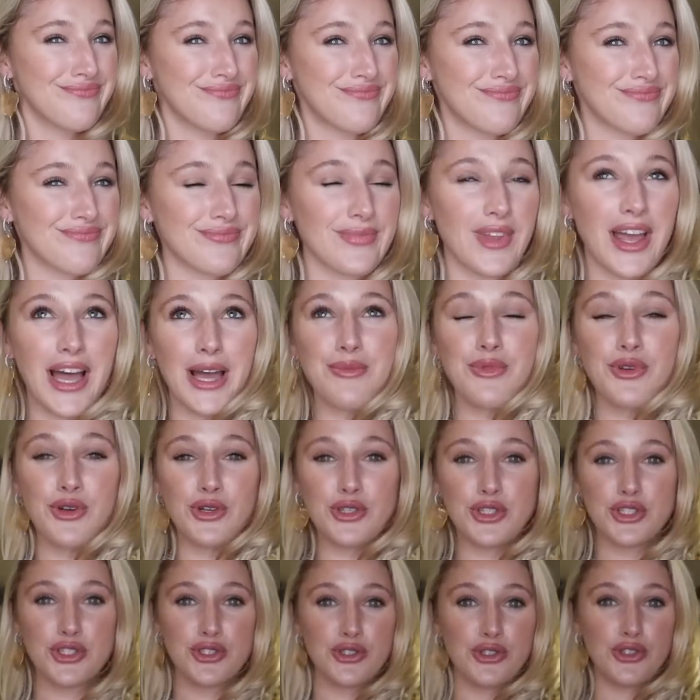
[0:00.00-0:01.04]
I'm
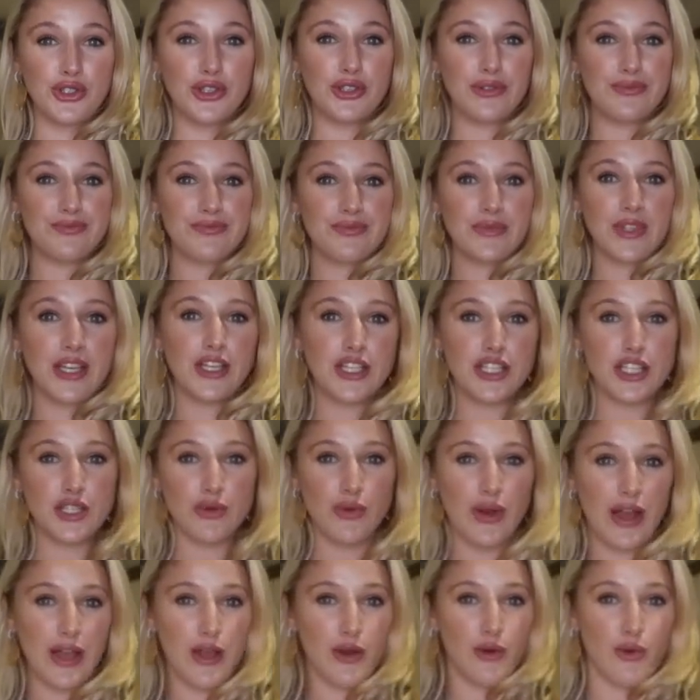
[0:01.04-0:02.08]
not sure.
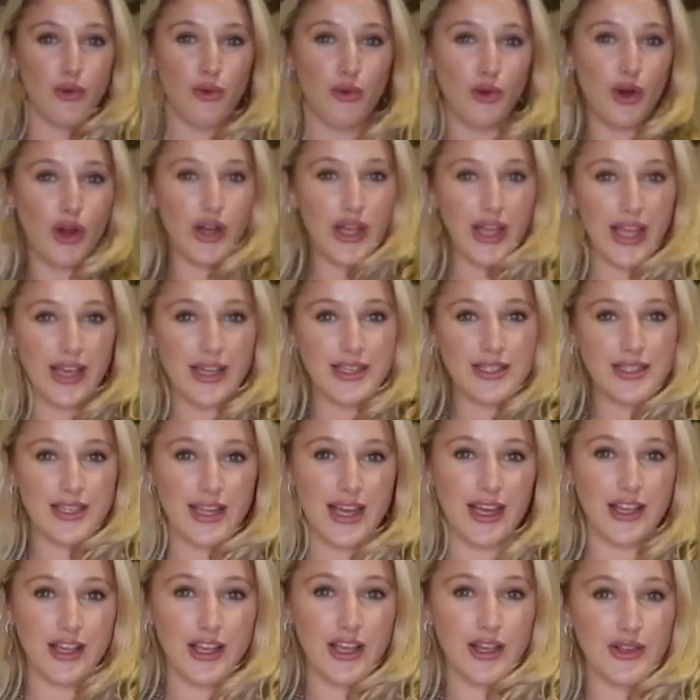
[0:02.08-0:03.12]
Do I rock it
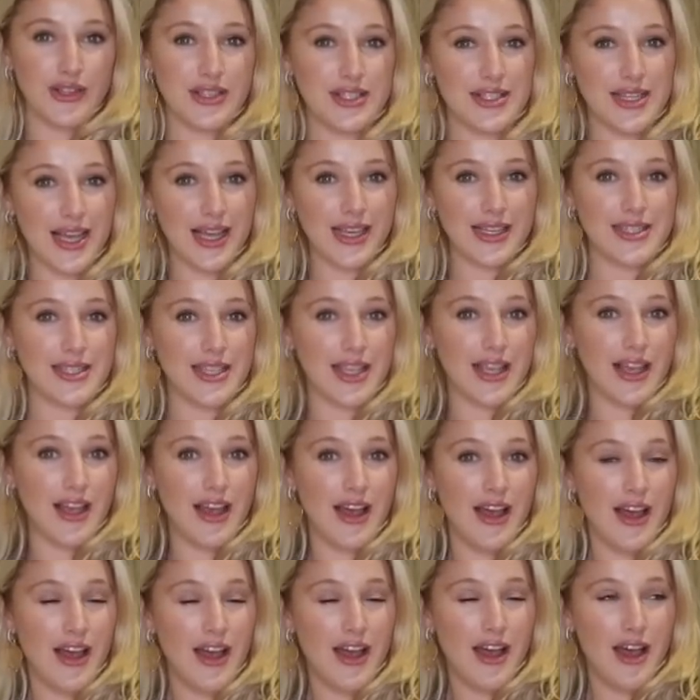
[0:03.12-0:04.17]
and go sexy
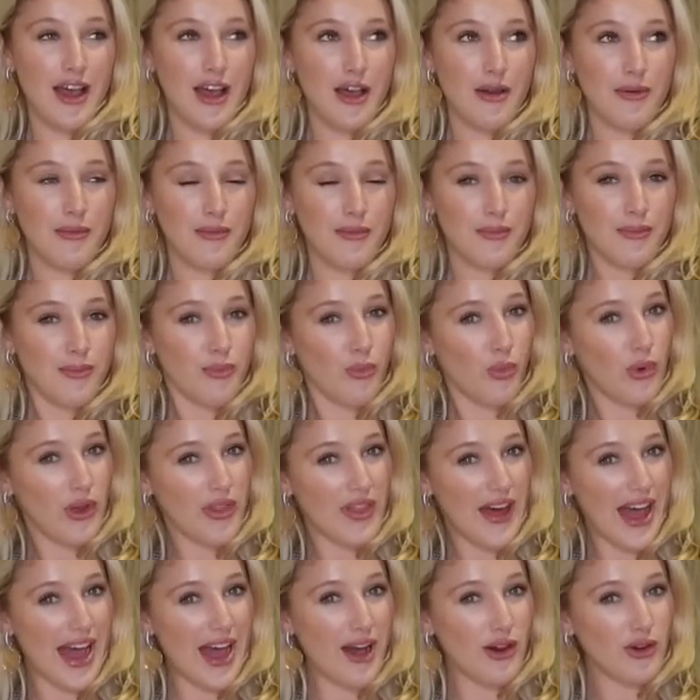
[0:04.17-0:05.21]

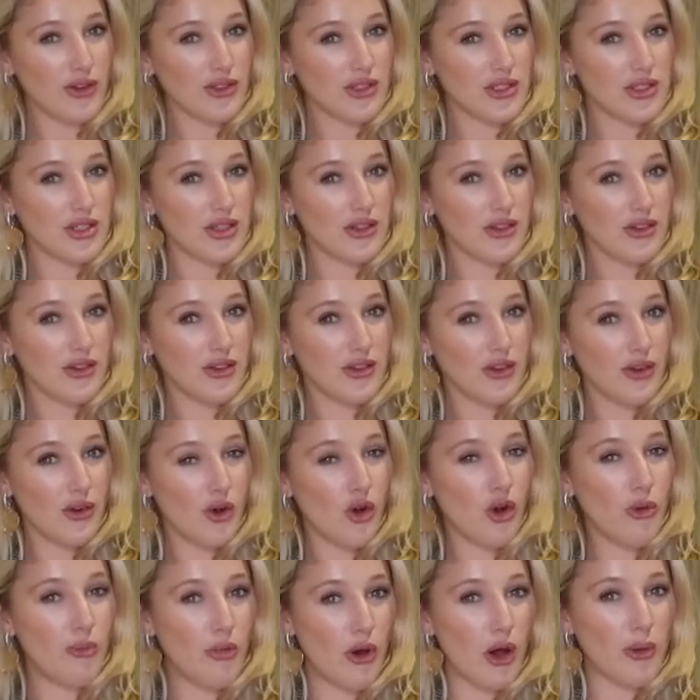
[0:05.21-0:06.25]
without,
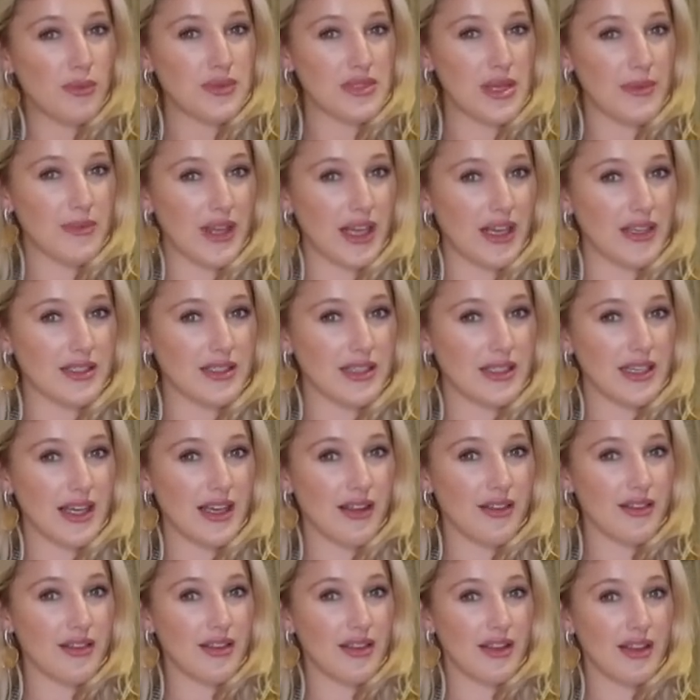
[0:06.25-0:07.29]
or pop something
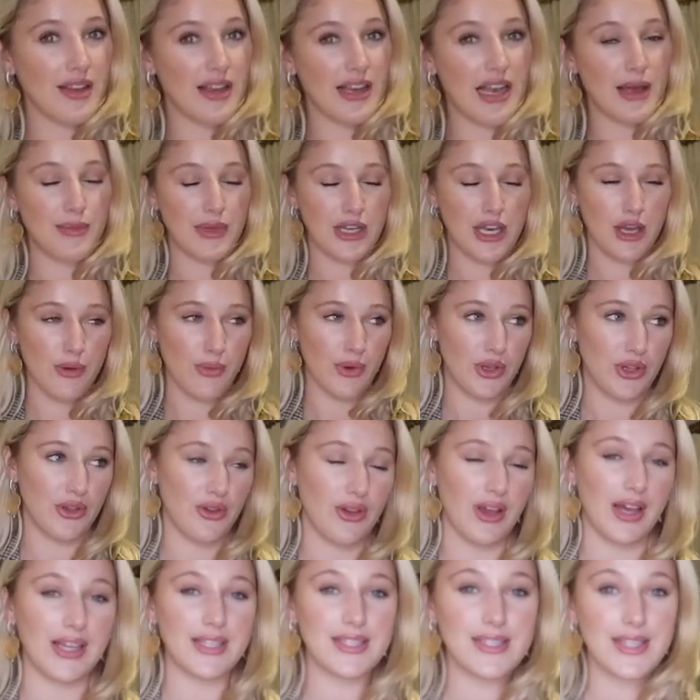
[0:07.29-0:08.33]
underneath? Let me know what you
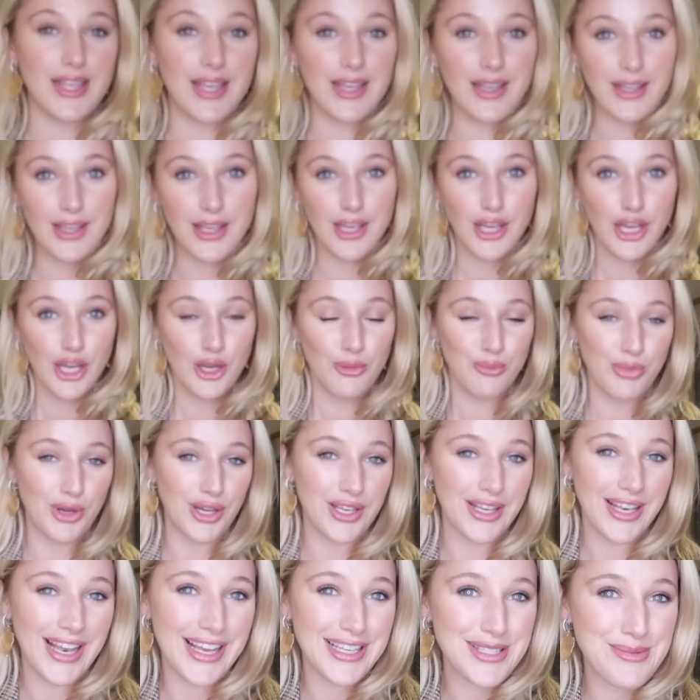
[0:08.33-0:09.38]
guys think,
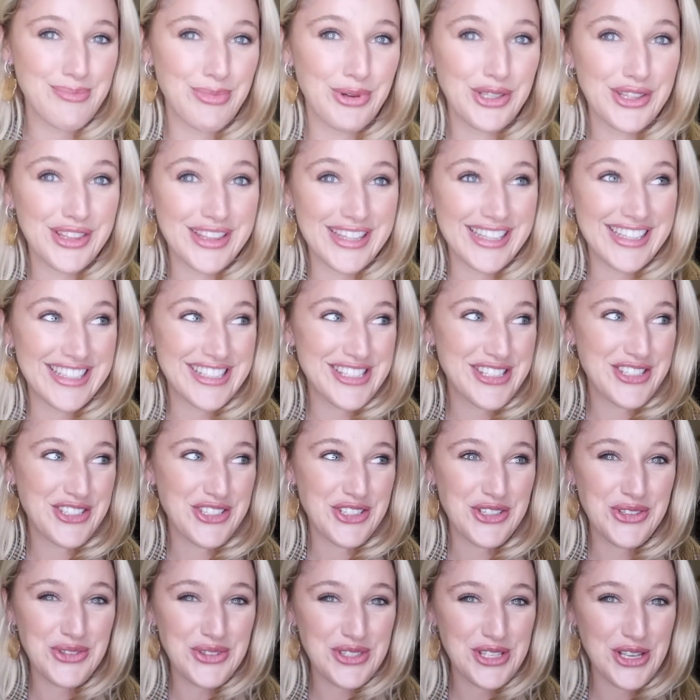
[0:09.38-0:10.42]
but let's put these
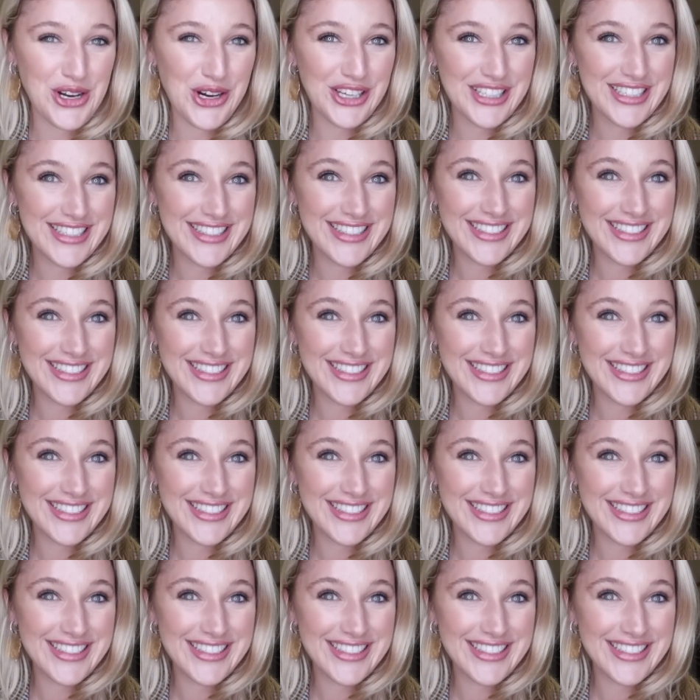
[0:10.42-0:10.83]
shoes on.